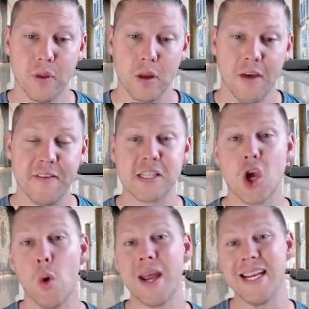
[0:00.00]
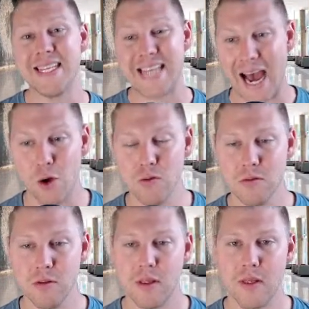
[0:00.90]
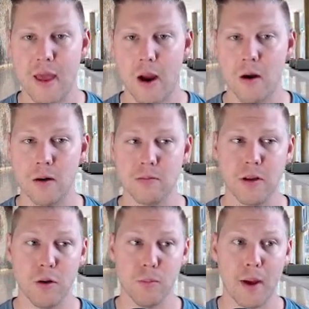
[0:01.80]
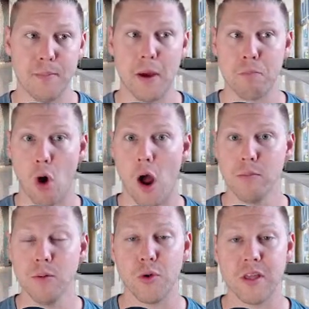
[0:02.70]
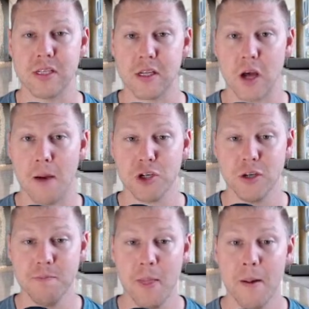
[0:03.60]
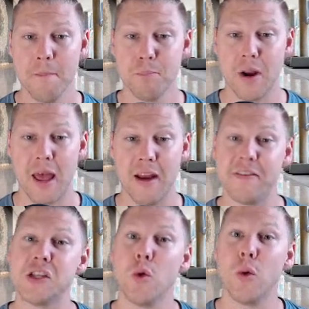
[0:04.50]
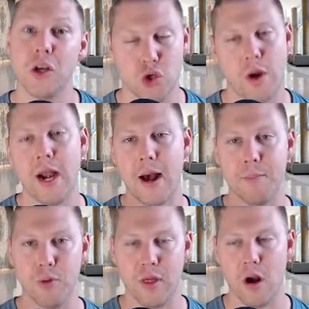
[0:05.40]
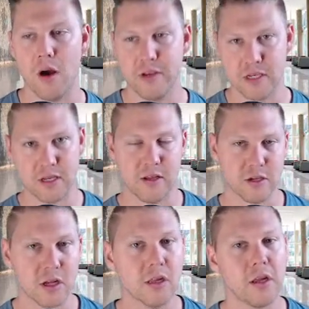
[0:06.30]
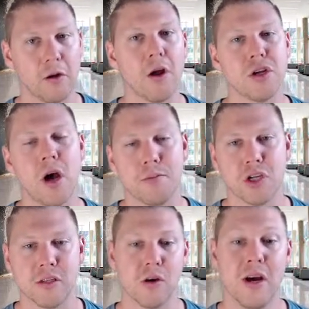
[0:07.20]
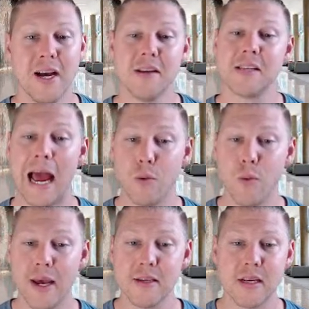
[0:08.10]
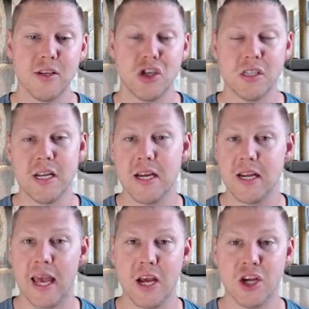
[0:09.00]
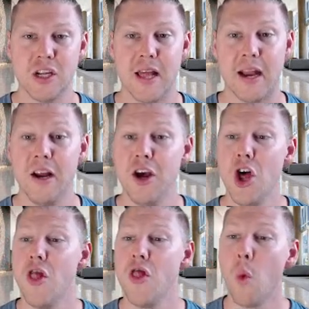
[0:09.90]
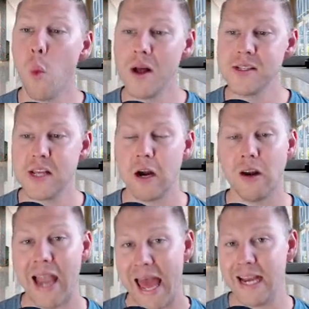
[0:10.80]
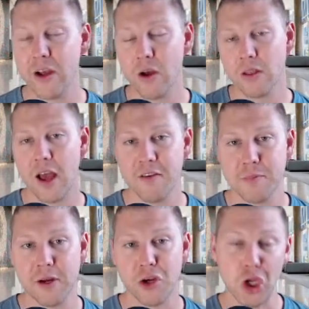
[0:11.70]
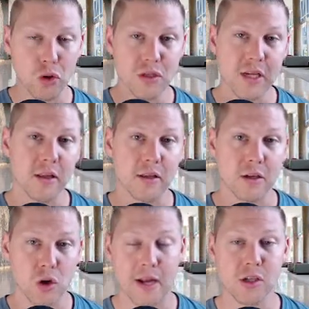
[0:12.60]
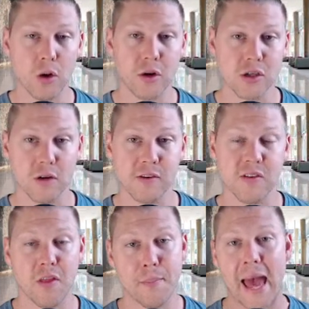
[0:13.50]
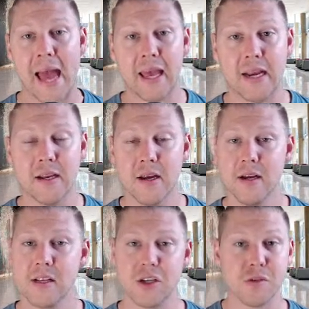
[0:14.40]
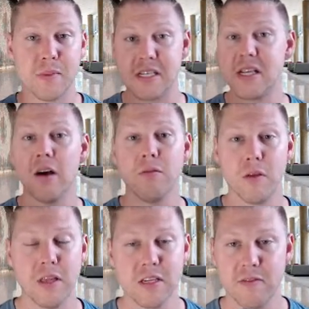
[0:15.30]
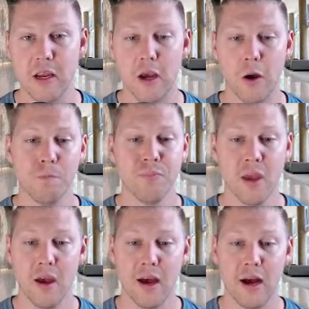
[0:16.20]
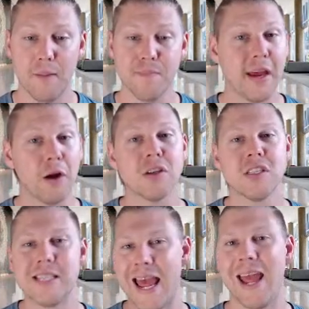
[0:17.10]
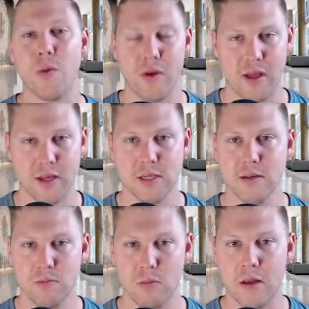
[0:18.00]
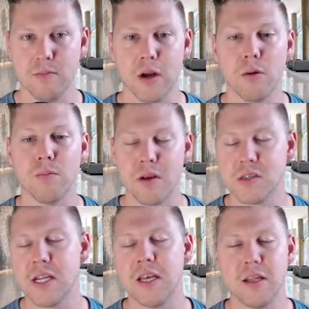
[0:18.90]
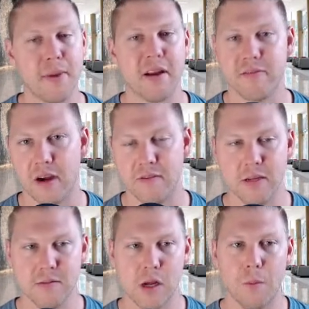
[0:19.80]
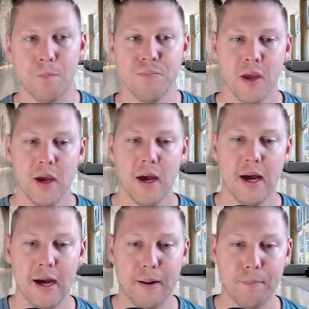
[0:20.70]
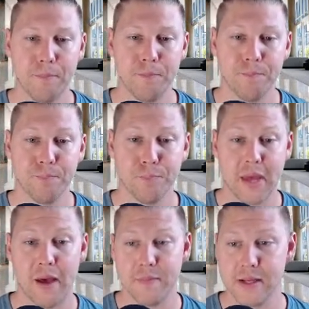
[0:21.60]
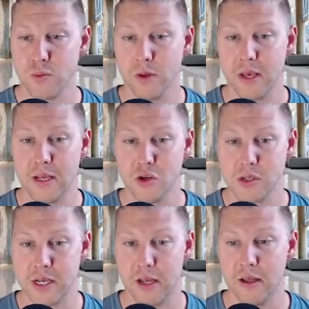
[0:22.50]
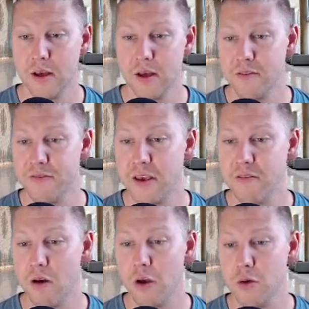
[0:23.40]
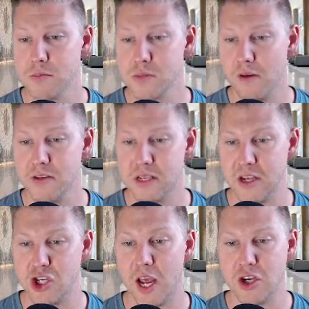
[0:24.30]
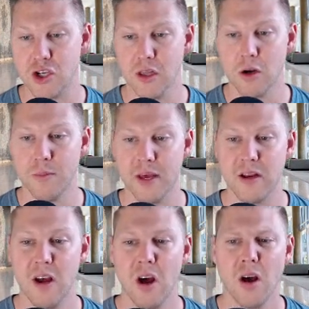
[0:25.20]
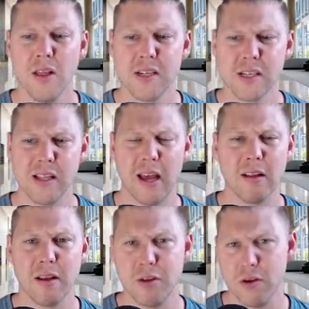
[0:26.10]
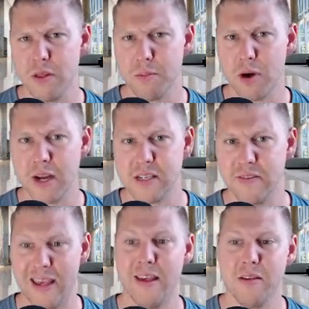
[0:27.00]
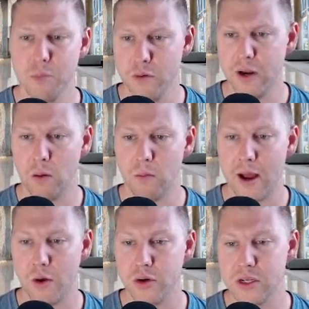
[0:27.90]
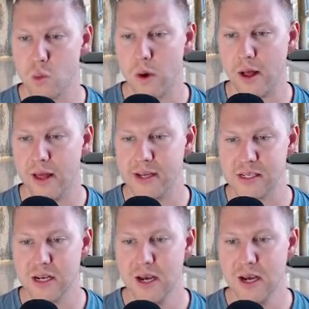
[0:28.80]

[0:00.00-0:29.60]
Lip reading: If it's going down, then there might be a problem with its adoption. And if it's going straight up, well, then obviously there's clear adoption. So sideways is just an indication that the ones that are landing on Livepeer using the transcoding service for the back end, such as myself with this video, they're staying with it, right? They're seeing the benefit of it. So yeah, that's really interesting. The fee volumes obviously change a little bit. This is likely due to the price of ETH moving around, as well as